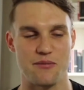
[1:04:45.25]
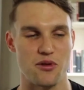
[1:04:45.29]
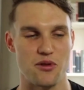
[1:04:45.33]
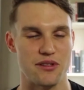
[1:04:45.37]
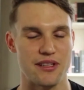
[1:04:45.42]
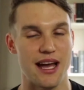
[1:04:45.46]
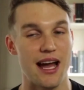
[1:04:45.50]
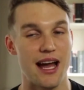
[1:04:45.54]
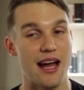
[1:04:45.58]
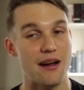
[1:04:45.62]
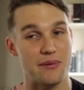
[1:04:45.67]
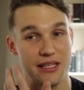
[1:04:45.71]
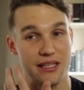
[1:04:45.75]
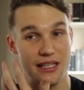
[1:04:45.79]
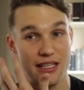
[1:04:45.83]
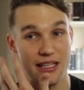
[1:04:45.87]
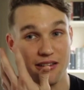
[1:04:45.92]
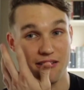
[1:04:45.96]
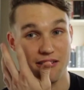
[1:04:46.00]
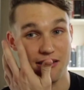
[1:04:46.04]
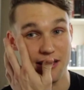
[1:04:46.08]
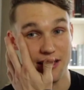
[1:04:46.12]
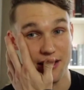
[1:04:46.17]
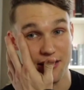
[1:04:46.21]
And that happened
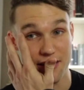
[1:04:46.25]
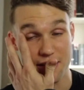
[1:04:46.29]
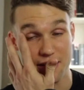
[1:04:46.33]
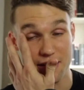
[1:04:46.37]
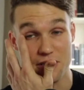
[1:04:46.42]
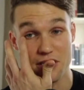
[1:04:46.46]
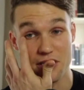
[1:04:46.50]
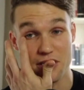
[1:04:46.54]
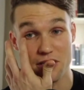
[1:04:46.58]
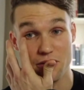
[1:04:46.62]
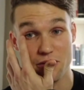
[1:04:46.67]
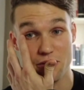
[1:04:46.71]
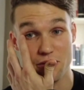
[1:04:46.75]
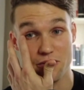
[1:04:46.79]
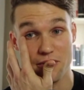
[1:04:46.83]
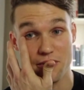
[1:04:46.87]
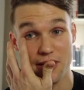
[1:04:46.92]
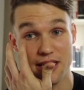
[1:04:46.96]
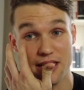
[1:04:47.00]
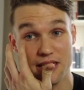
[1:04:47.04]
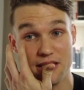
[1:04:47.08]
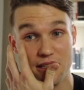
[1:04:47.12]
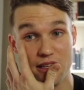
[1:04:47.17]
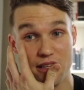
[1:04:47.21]
literally, I think it was 2
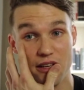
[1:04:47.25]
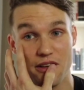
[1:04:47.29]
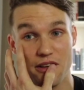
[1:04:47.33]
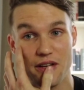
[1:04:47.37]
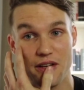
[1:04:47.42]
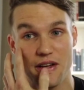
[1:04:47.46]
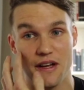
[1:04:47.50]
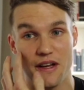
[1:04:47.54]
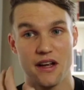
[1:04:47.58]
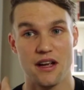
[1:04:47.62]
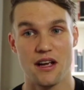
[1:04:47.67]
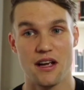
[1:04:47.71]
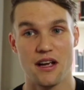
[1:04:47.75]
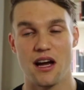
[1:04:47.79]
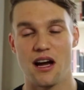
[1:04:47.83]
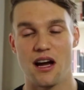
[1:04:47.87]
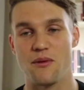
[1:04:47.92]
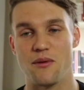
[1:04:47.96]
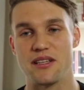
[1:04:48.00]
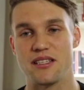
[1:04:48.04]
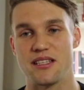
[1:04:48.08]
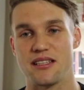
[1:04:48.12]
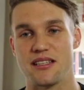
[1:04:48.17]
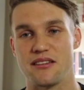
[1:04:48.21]
weeks ago. I
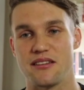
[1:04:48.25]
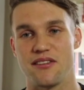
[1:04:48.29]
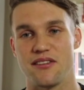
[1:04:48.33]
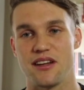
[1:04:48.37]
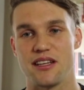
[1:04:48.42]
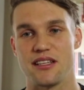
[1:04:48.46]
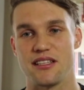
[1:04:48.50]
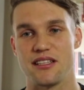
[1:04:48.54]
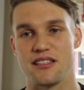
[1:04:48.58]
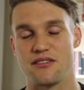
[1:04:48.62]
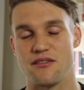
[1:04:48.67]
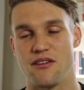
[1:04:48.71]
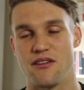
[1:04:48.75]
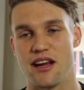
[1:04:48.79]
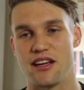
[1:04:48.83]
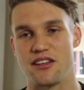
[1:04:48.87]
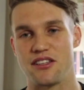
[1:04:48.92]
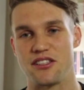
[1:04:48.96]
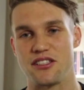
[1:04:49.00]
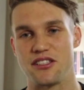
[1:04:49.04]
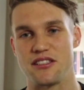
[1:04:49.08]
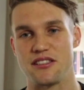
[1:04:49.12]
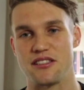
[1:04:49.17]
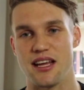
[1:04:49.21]
went to the Flinders
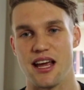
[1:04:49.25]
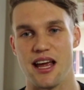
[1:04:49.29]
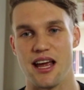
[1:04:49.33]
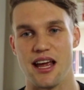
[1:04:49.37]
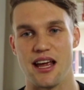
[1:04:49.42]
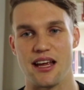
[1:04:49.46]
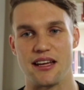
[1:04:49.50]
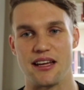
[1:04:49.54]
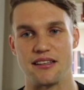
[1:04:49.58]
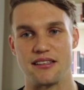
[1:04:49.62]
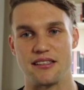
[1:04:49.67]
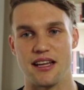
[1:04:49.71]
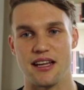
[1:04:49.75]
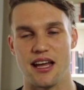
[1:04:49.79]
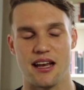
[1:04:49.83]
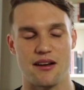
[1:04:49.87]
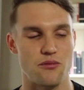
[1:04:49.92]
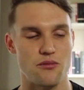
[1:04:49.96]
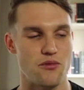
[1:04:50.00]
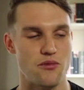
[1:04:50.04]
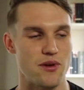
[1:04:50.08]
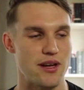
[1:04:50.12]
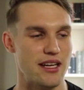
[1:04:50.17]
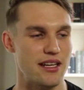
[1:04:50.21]
Ranges and had a
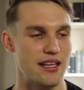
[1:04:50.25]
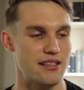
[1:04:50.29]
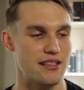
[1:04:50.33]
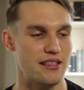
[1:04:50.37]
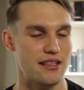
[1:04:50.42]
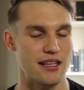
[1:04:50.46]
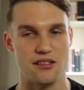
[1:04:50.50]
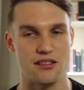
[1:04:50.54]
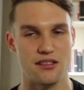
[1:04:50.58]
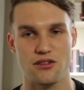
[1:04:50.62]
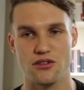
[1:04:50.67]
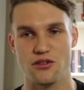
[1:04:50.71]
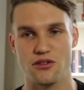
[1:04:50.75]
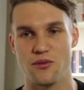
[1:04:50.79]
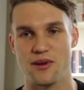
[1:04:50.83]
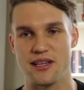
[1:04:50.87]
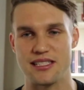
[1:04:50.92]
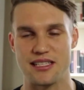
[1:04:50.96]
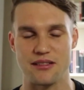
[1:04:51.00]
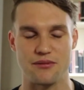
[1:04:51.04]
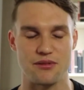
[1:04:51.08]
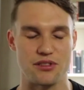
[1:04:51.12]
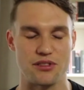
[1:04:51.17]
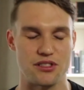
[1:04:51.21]
week, like 2 weeks
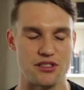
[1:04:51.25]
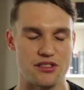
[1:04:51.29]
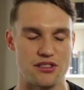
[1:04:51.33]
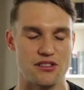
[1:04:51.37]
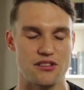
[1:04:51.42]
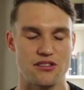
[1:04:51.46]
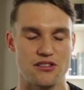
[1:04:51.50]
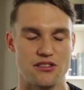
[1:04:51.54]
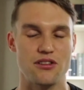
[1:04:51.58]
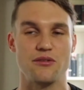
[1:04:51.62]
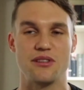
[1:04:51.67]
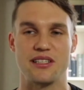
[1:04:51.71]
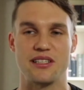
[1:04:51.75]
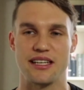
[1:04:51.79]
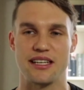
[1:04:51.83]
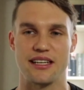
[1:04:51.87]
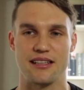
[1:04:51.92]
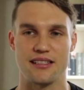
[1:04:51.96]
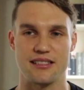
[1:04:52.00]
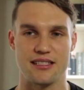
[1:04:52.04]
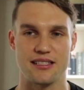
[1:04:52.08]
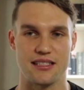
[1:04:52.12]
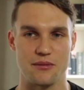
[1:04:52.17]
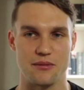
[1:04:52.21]
that were just so
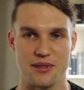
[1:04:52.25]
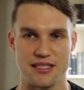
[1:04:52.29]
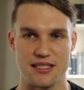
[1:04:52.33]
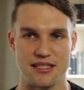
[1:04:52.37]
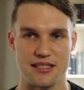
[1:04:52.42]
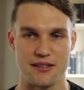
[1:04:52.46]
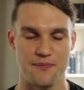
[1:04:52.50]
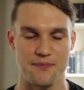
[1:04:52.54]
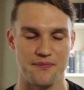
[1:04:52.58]
ridiculously busy.